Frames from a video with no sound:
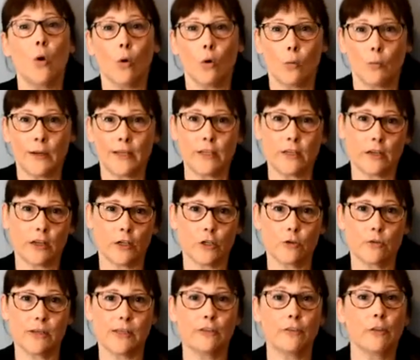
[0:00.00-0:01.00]
or which
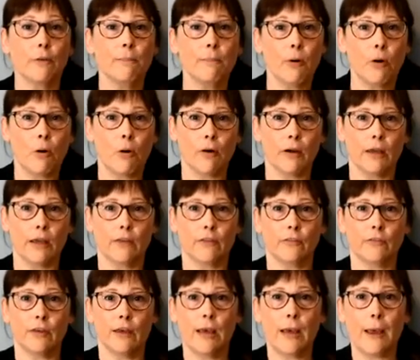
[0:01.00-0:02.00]
country is the
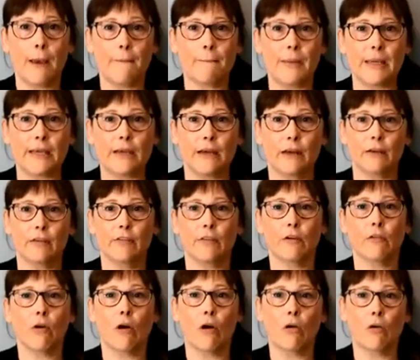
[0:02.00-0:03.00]
poorest, because
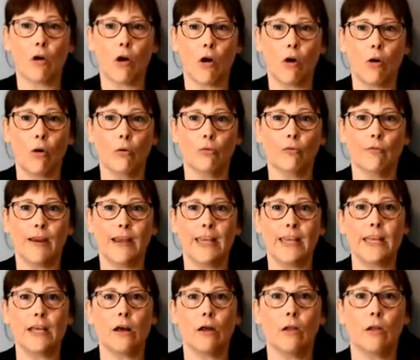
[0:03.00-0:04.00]
there are
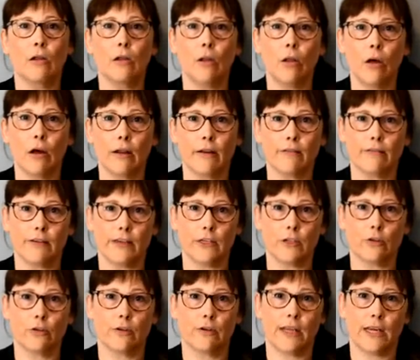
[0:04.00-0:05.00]
already a lot of
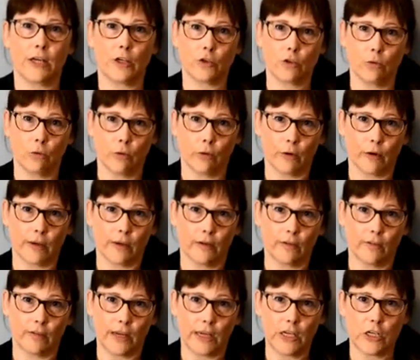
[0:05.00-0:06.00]
international
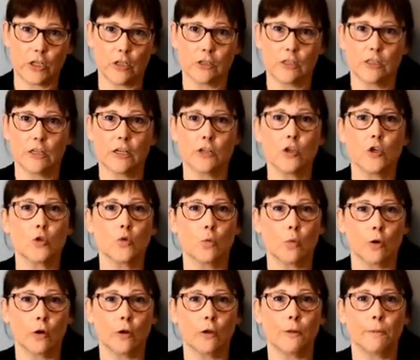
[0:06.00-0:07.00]
organizations such as
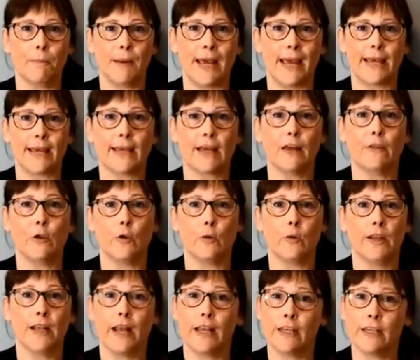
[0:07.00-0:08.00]
World Bank and the
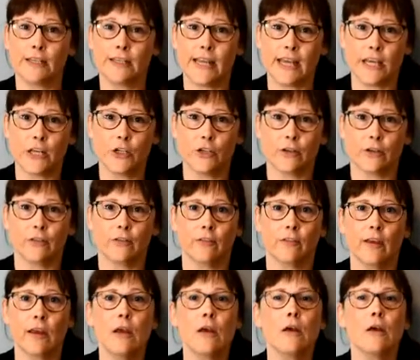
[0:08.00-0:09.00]
United
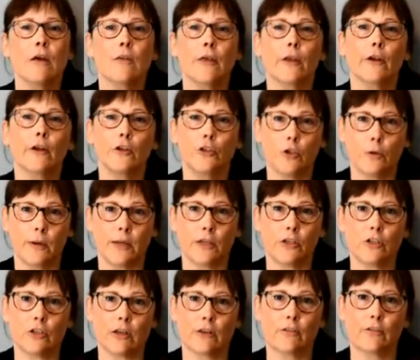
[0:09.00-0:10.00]
Nations that are doing
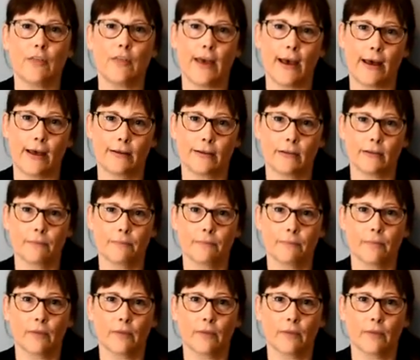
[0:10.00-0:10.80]
just that.